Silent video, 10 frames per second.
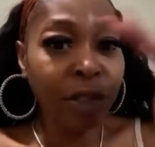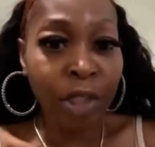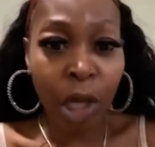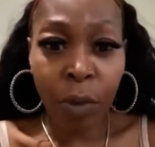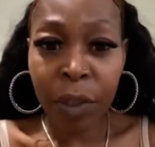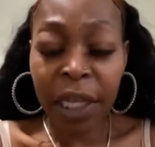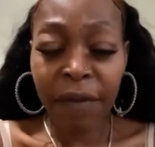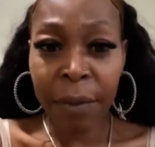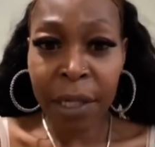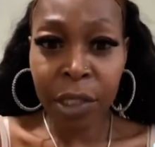don't leave
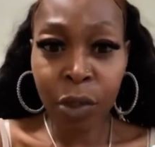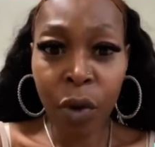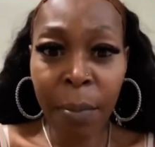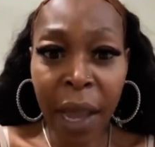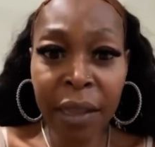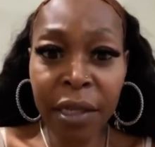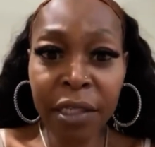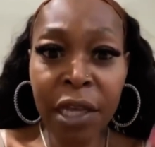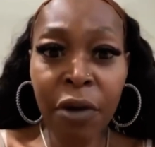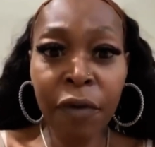them in the store by
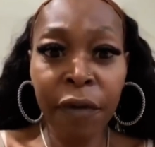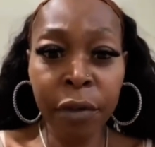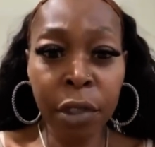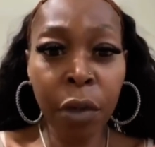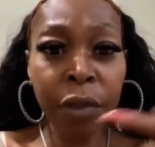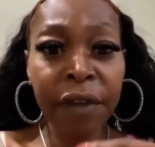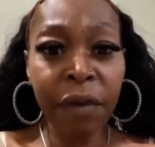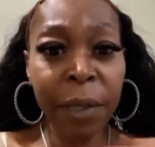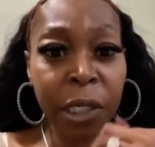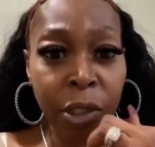themselves. Don't leave
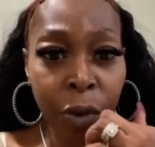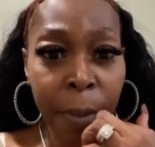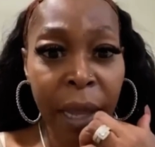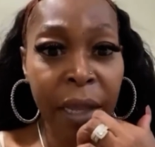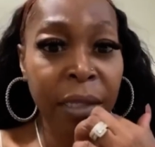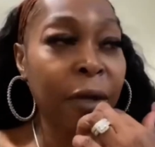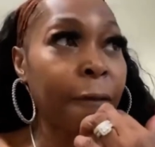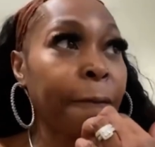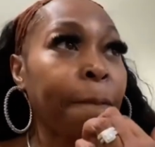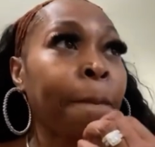them in the store by themselves.
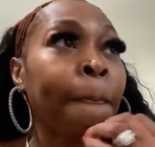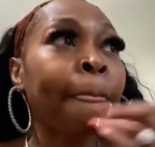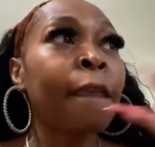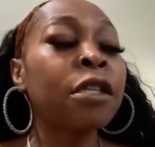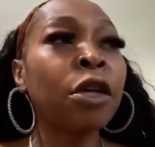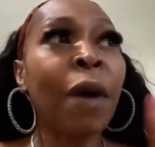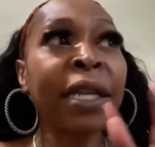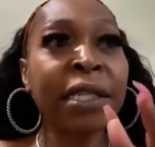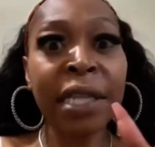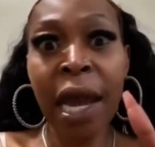So I
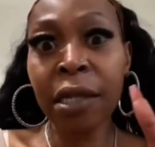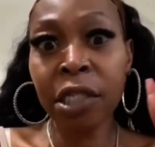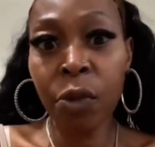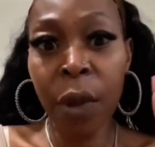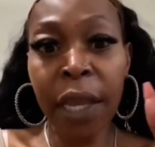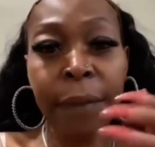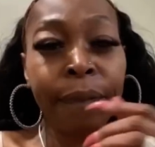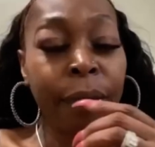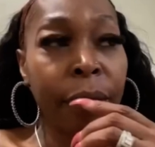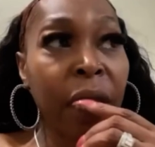decided to wait.
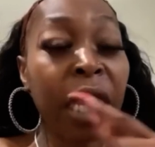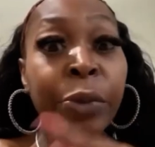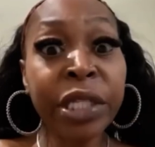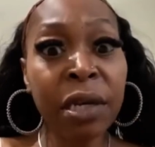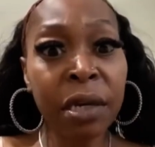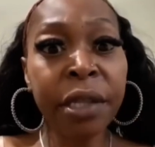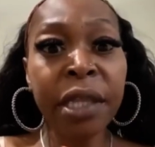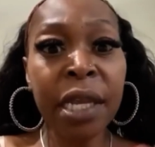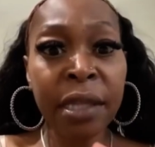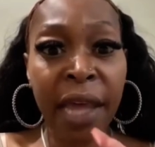It was a good
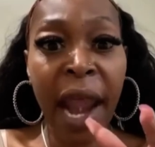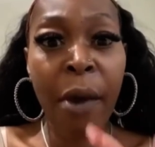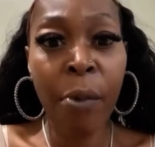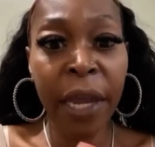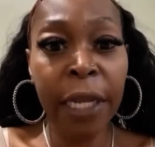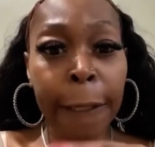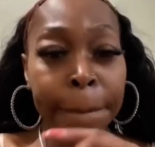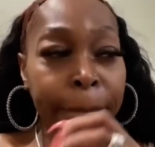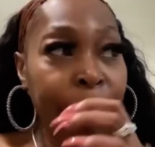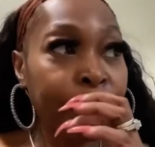thing that I waited.
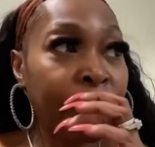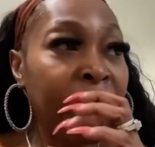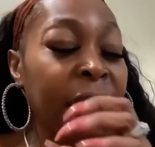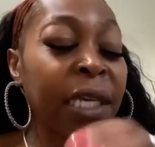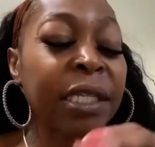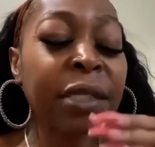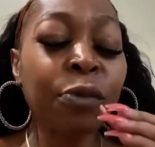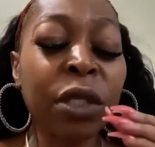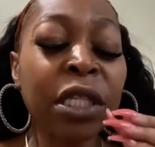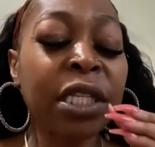This
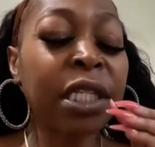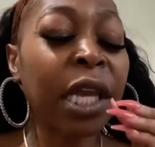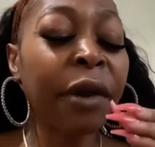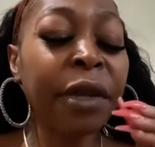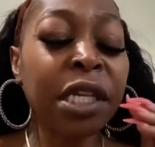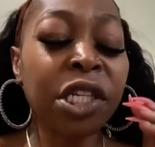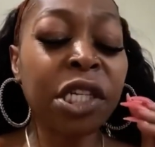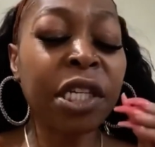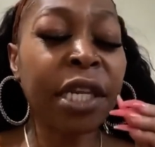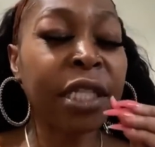was the scariest
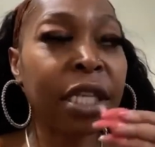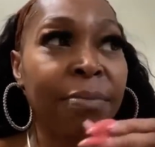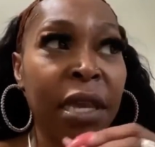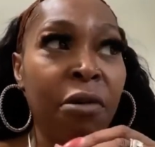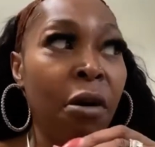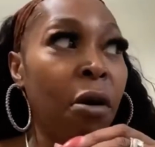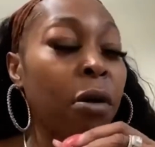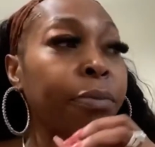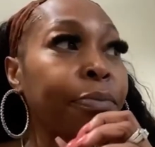shit to me, y'all.